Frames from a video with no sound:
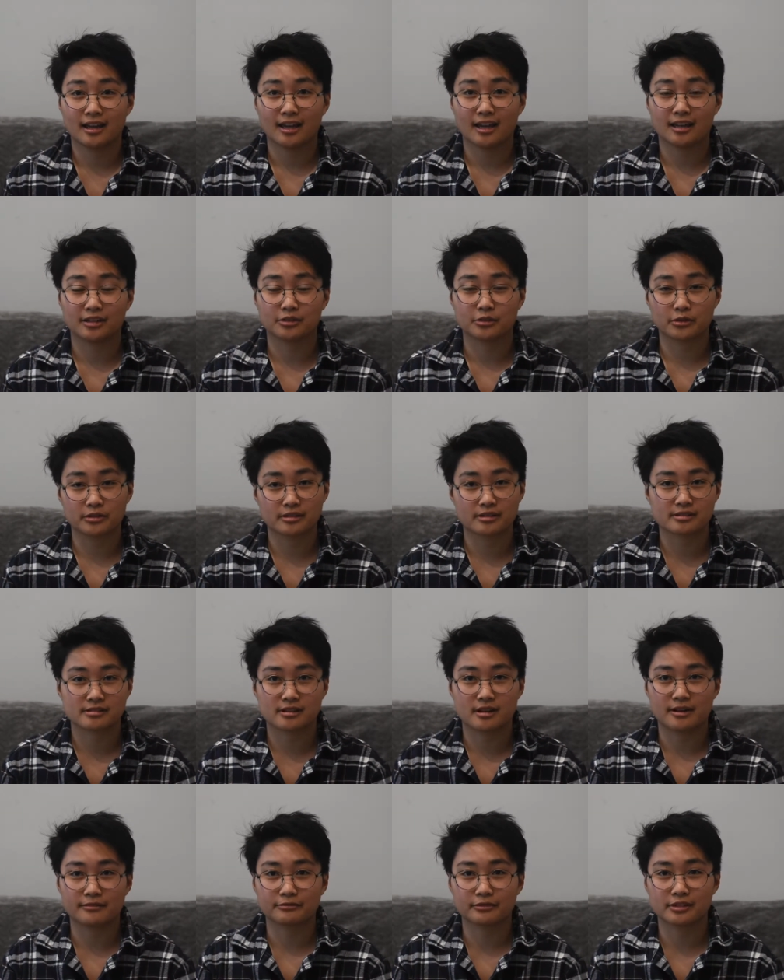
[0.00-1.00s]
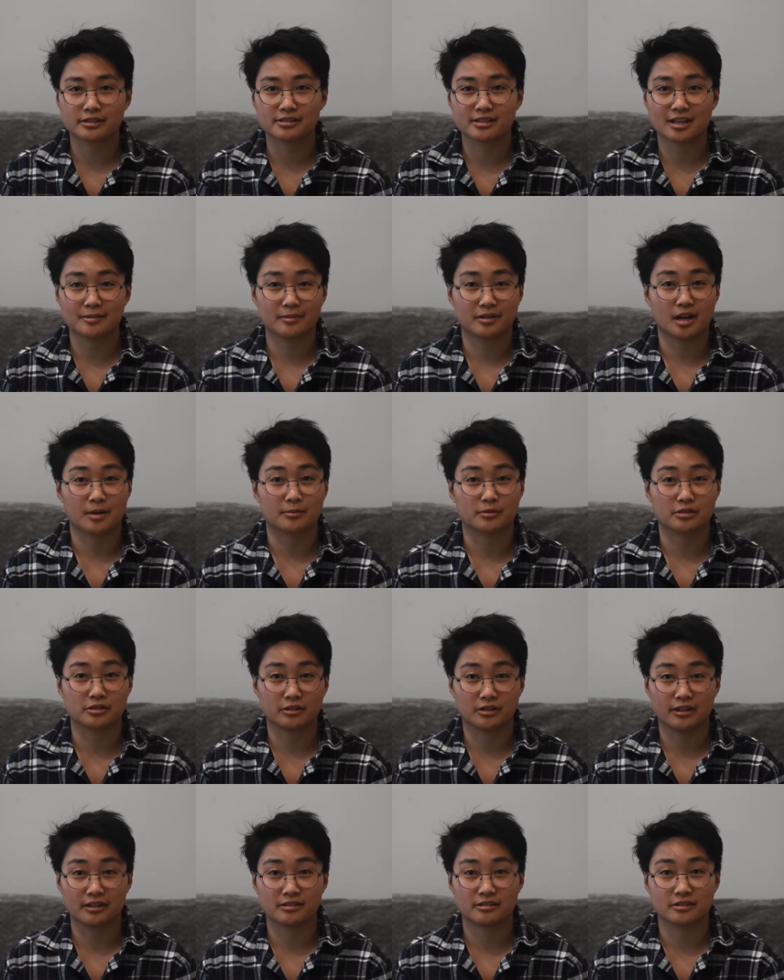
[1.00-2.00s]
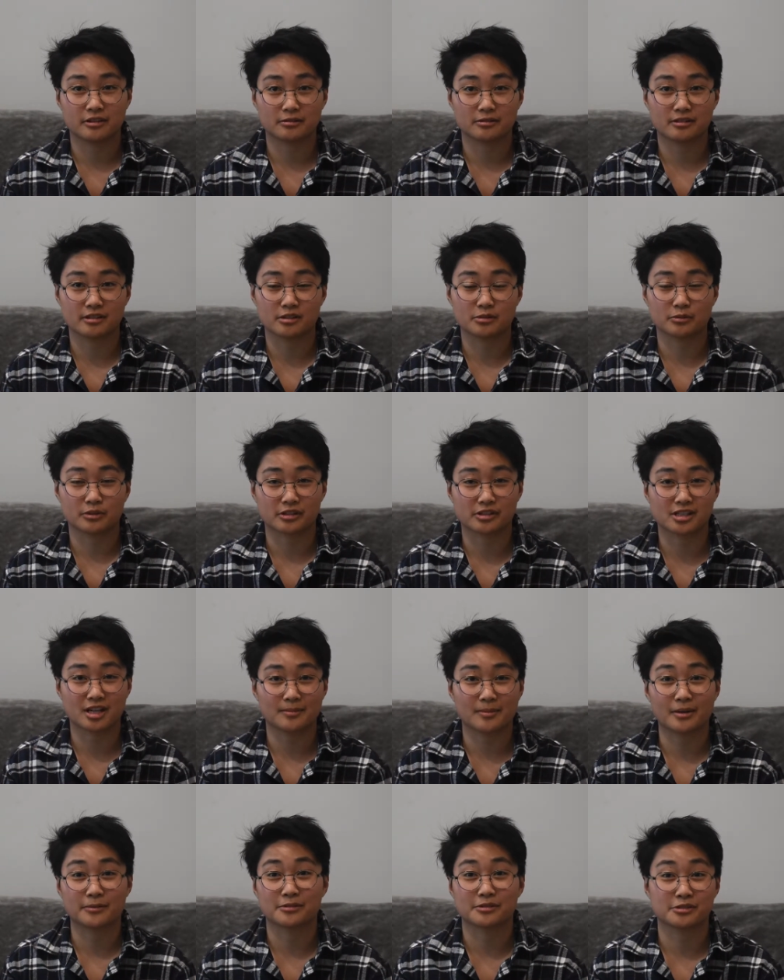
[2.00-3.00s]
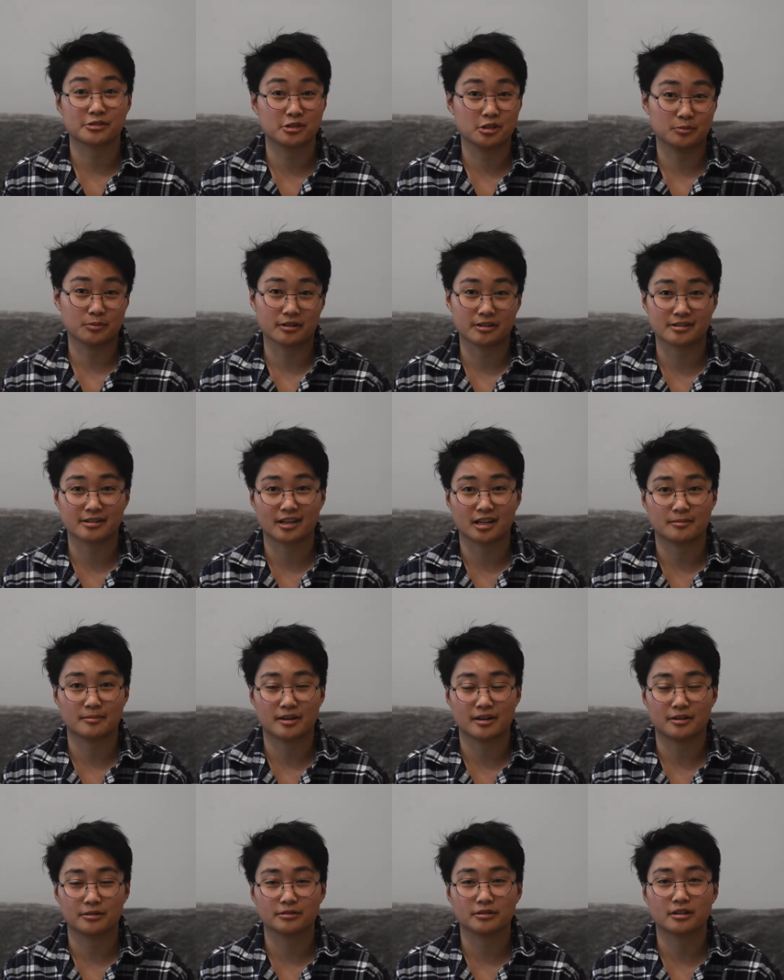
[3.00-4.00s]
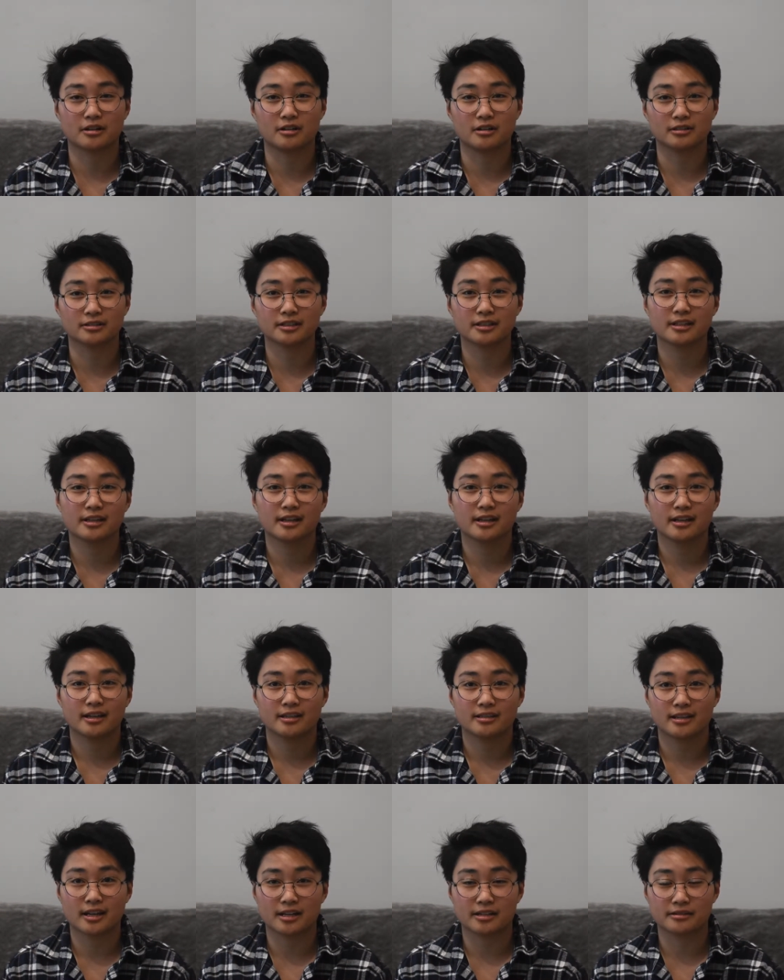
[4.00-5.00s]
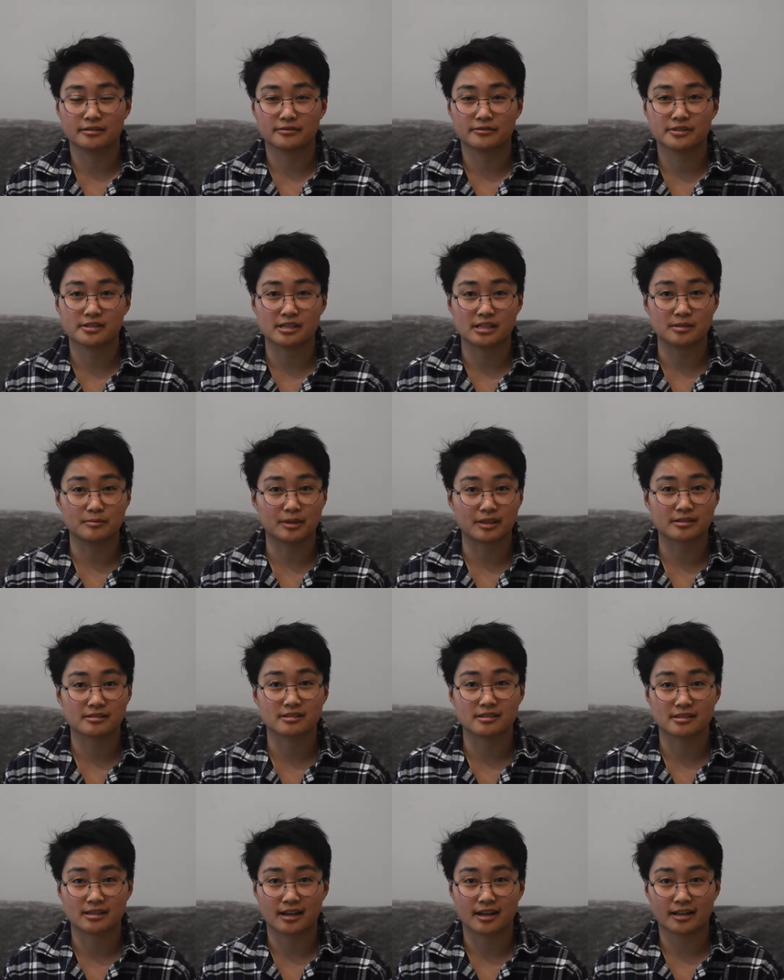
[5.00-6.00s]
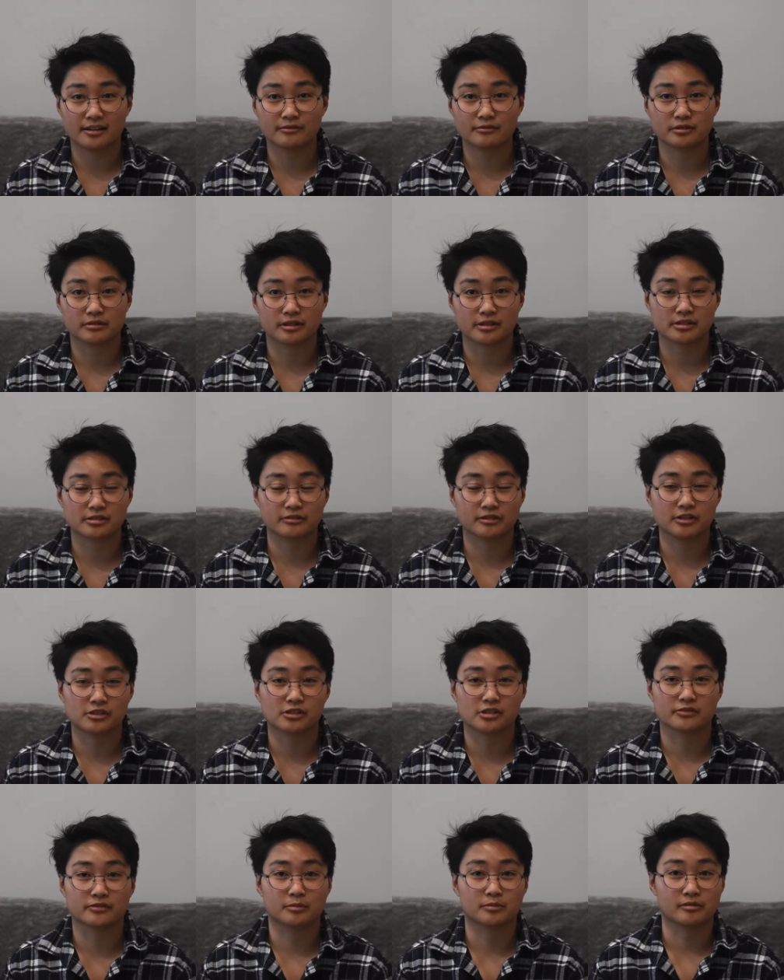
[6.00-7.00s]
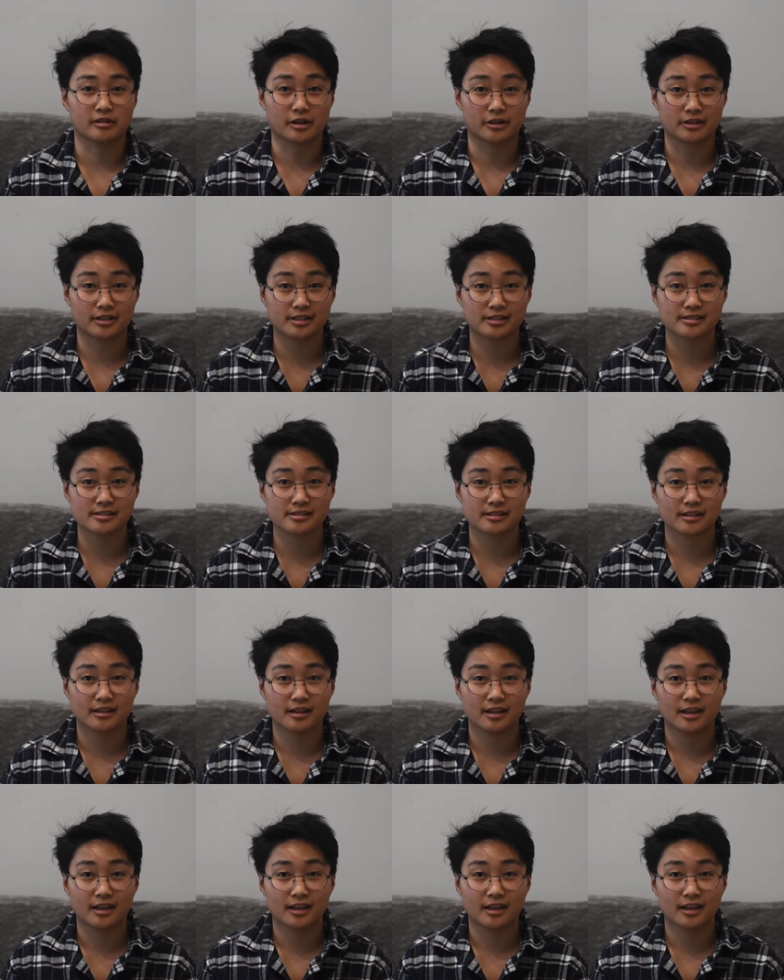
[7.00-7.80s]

and going to this conference gave me an opportunity to go to this workshop I was super excited about called Native Seed Mix Design for Restorations for Prairies.